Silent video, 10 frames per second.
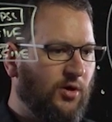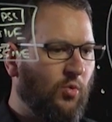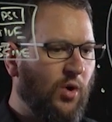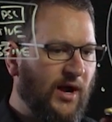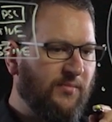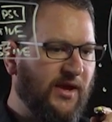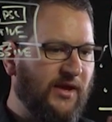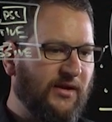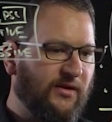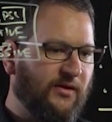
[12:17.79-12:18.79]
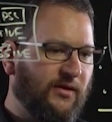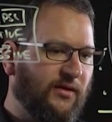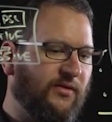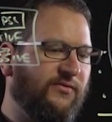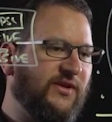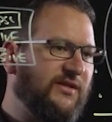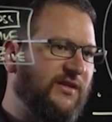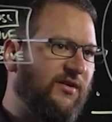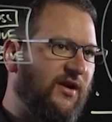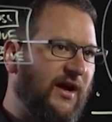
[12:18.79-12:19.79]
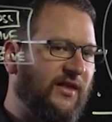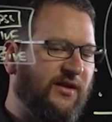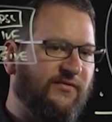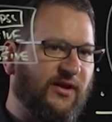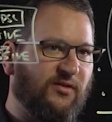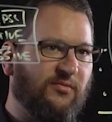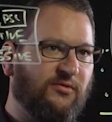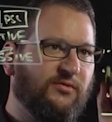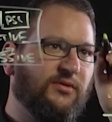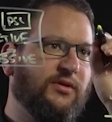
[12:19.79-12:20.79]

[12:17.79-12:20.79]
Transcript: why make the vCenter highly available,